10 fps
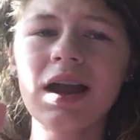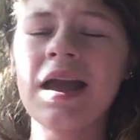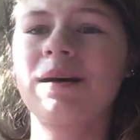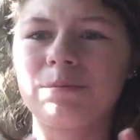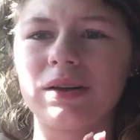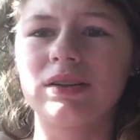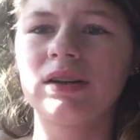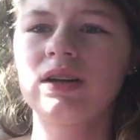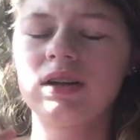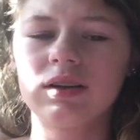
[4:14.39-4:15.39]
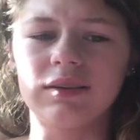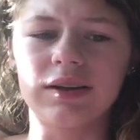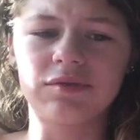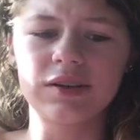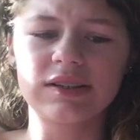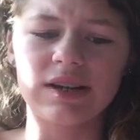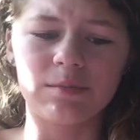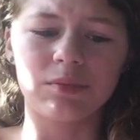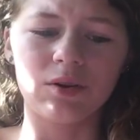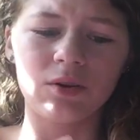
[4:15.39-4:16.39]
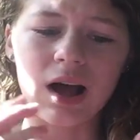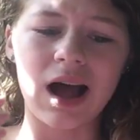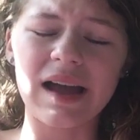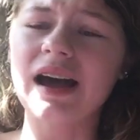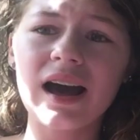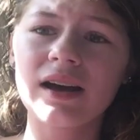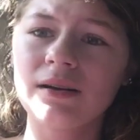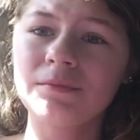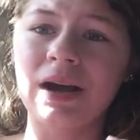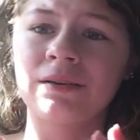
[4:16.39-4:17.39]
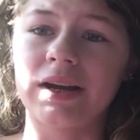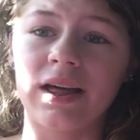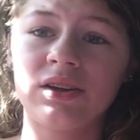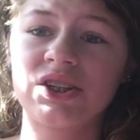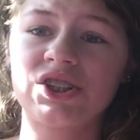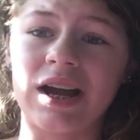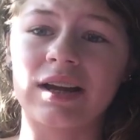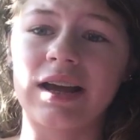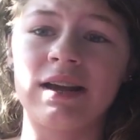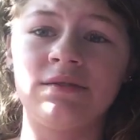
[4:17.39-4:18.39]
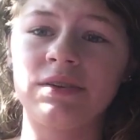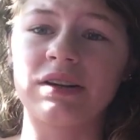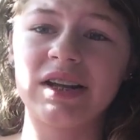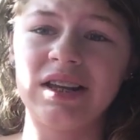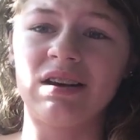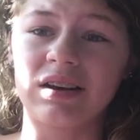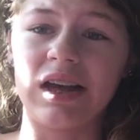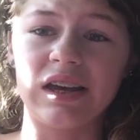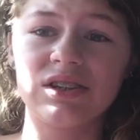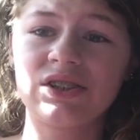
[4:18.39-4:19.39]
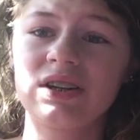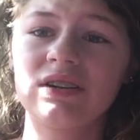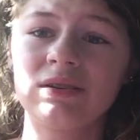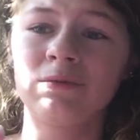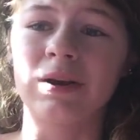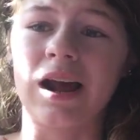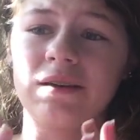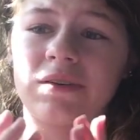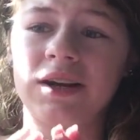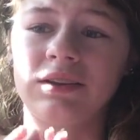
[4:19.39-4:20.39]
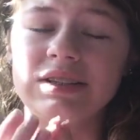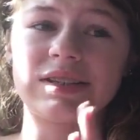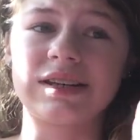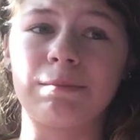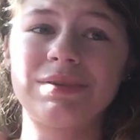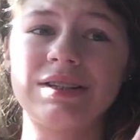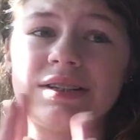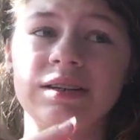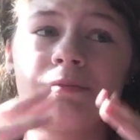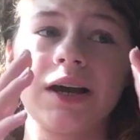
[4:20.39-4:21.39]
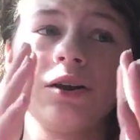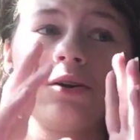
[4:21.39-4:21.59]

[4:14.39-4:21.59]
happen. Like, for example, I got my reality check at a very young age. When I finally stepped into